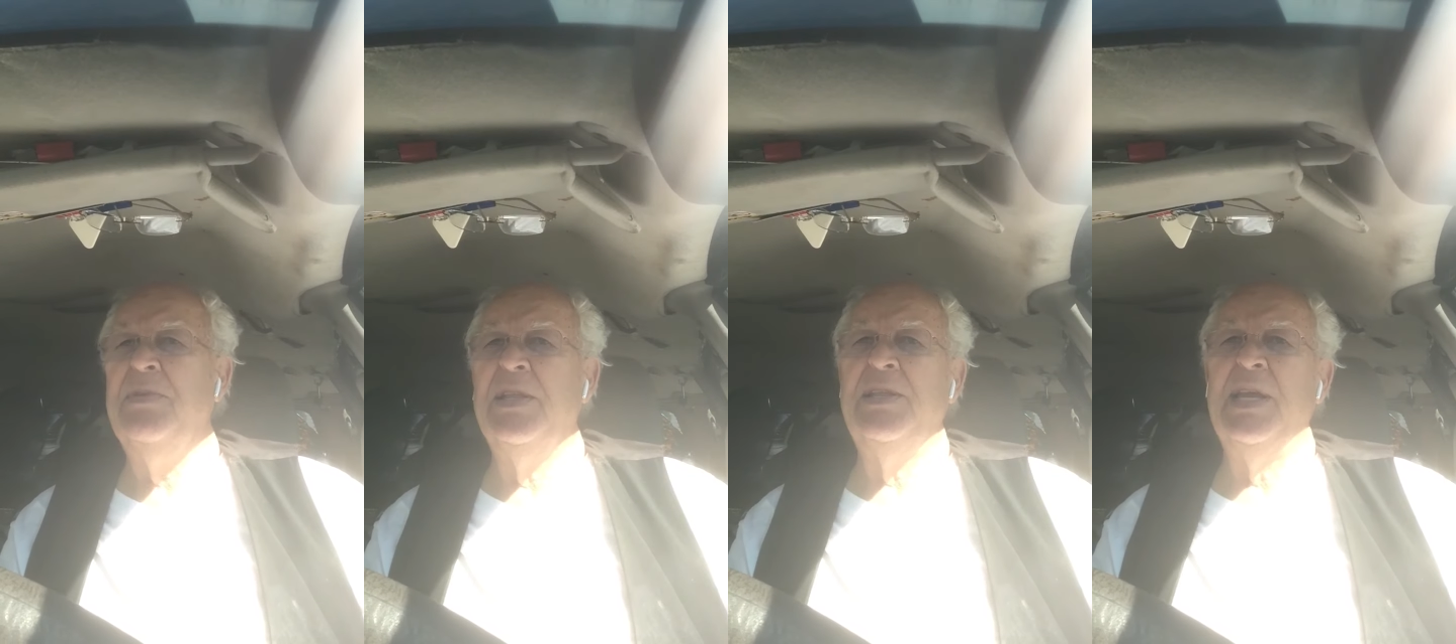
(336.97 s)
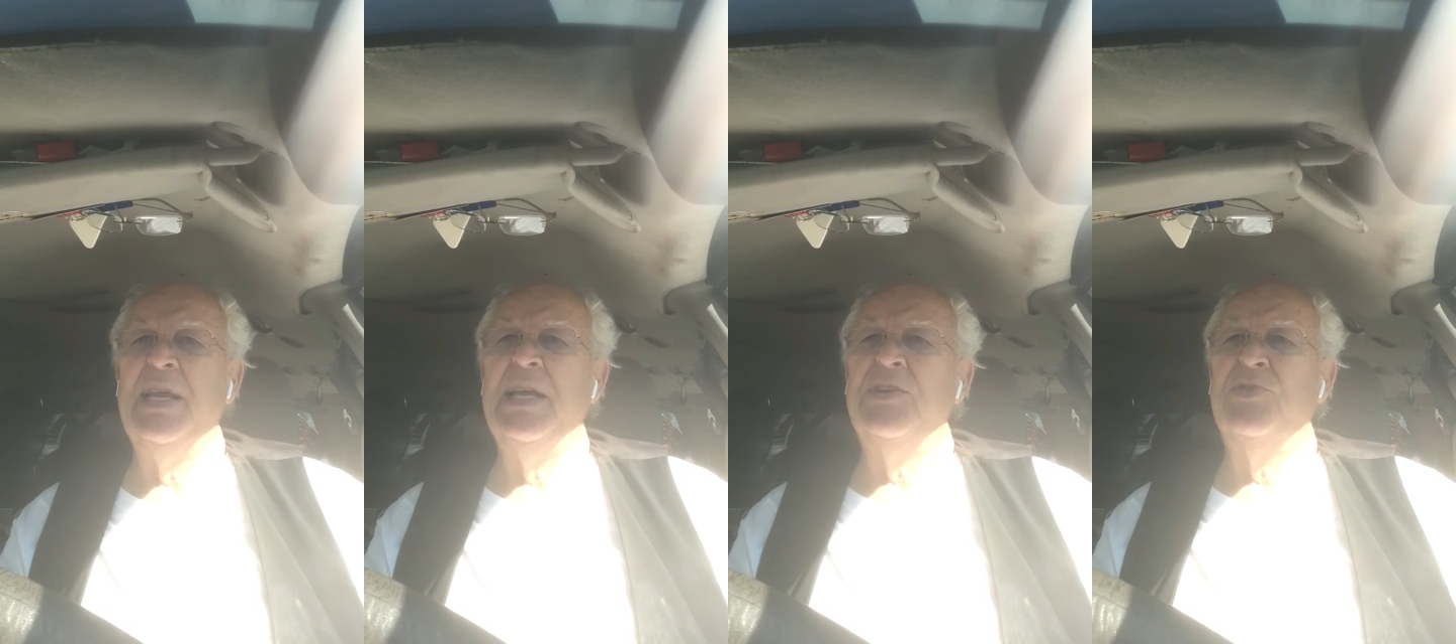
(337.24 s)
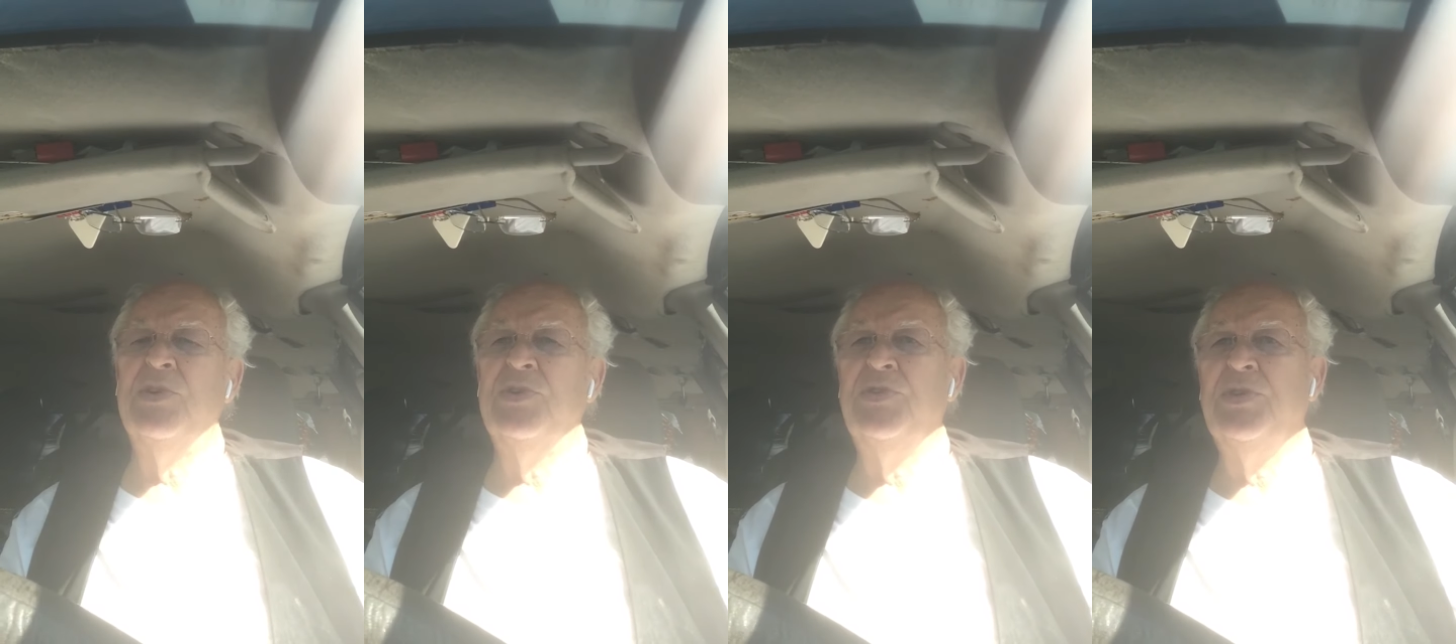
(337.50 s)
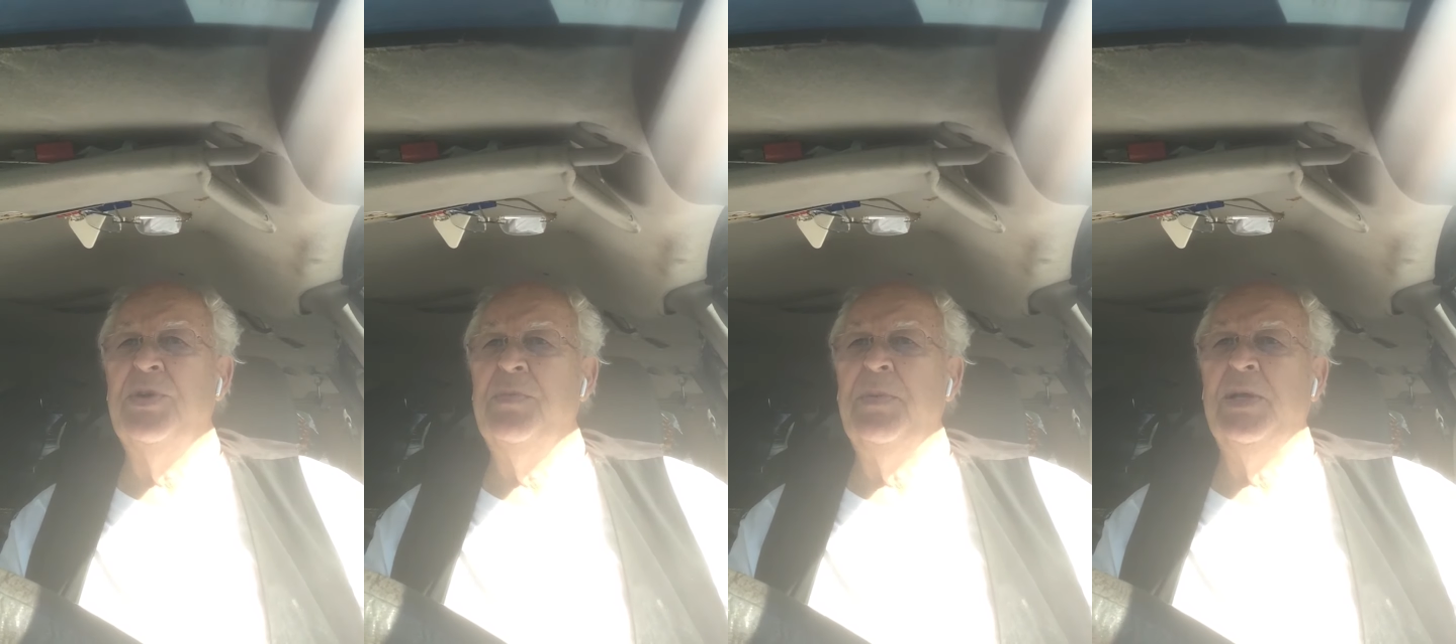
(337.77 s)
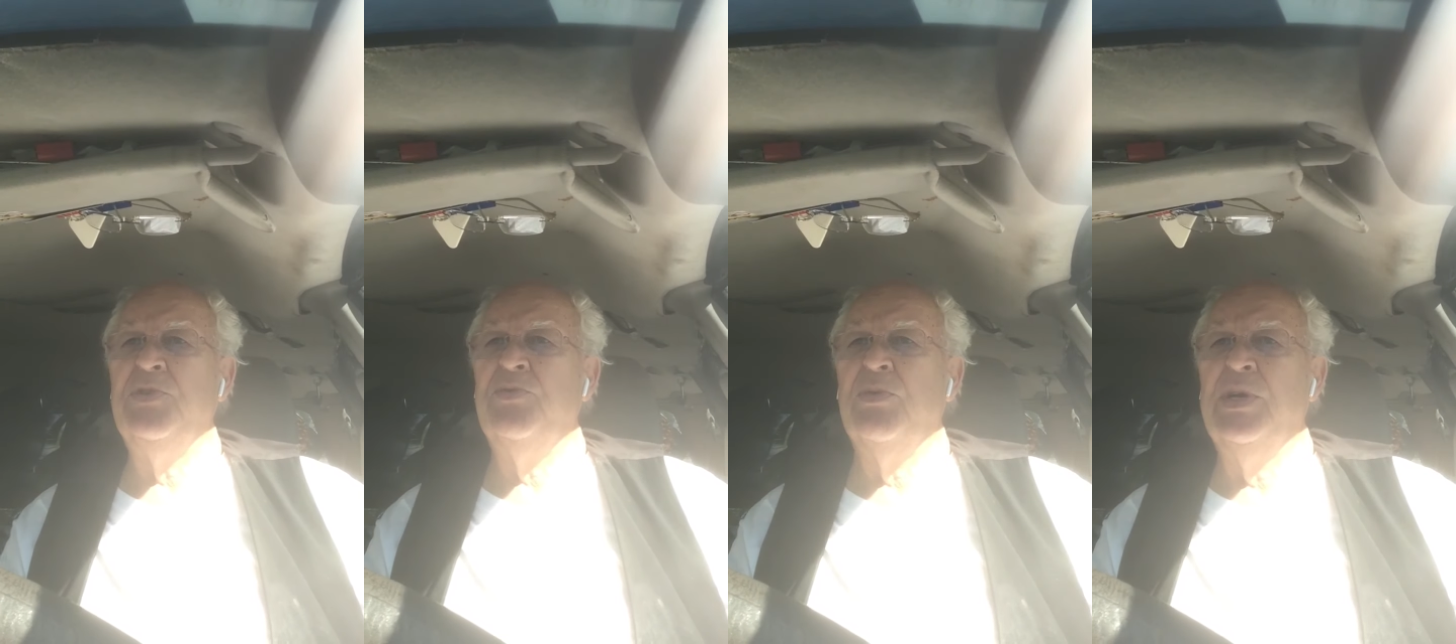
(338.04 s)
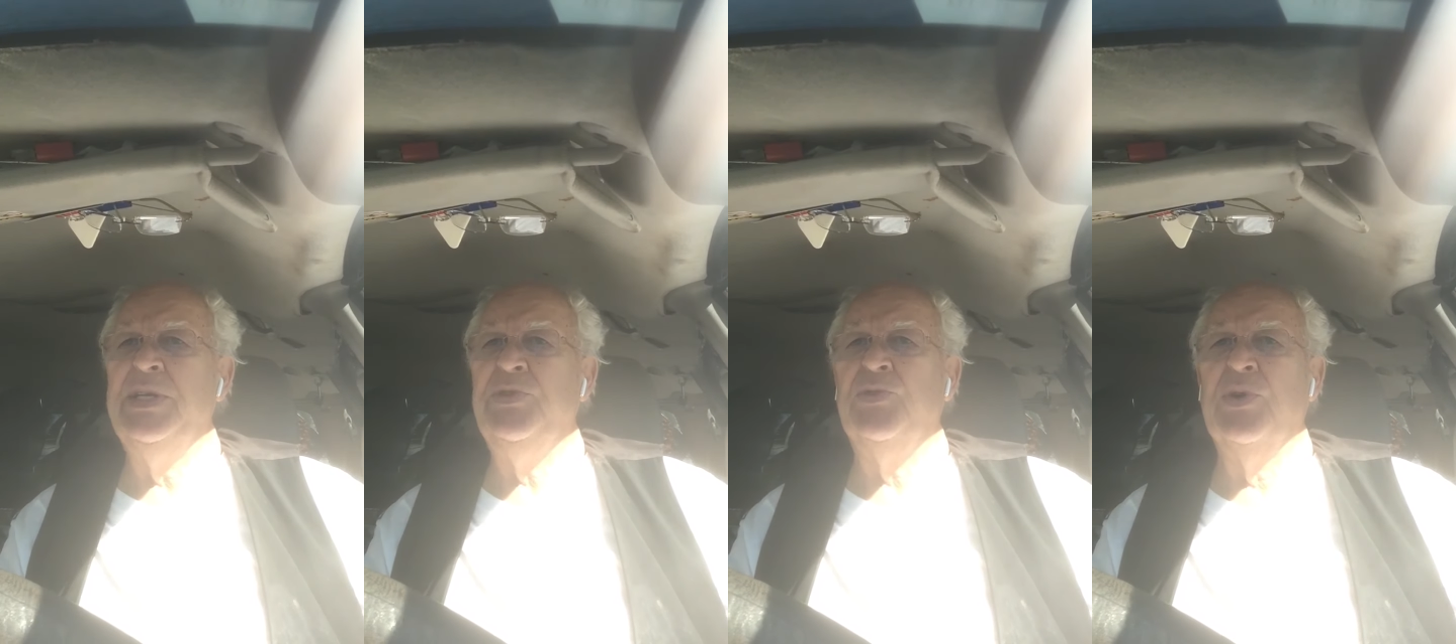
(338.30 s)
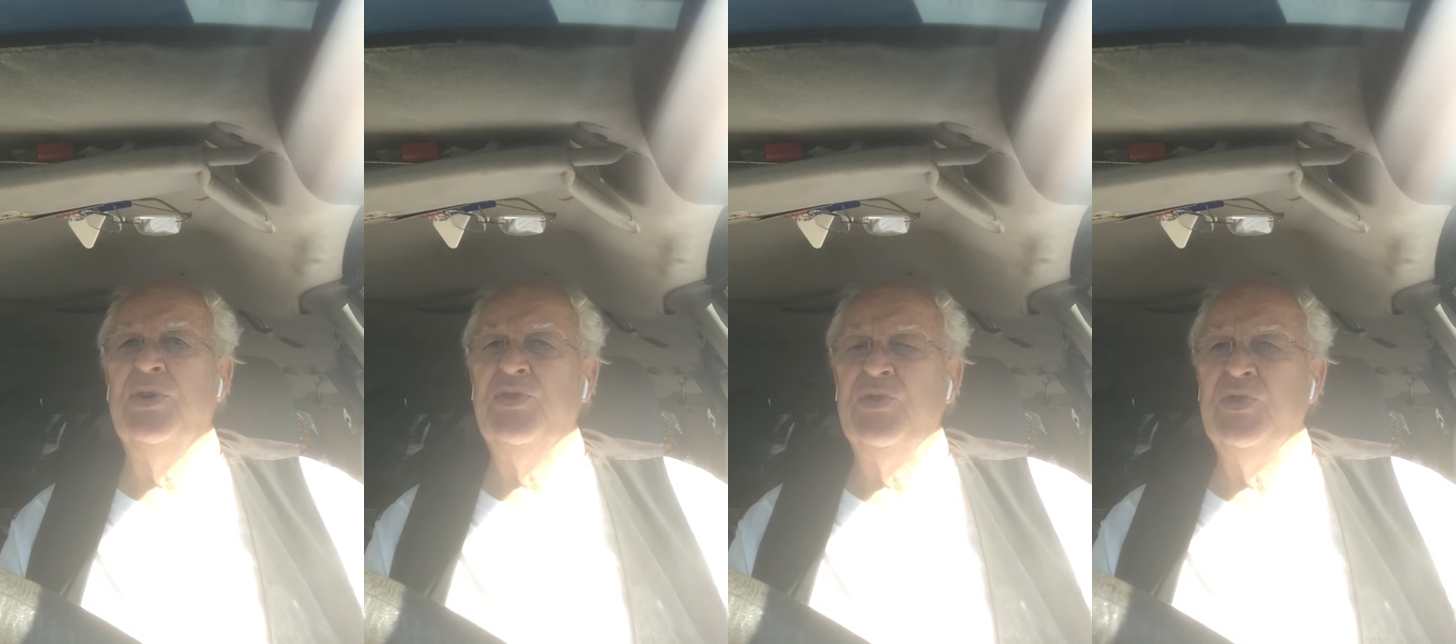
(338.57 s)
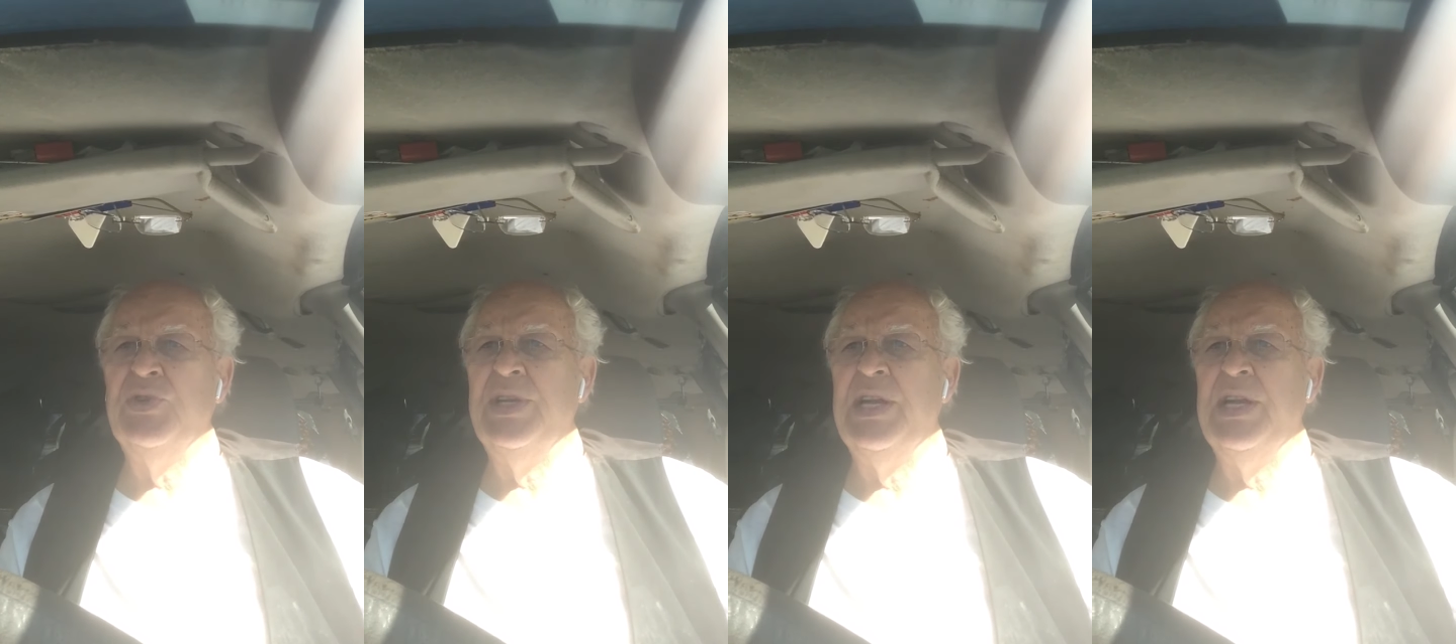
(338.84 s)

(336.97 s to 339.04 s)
The thing is, there's so much resources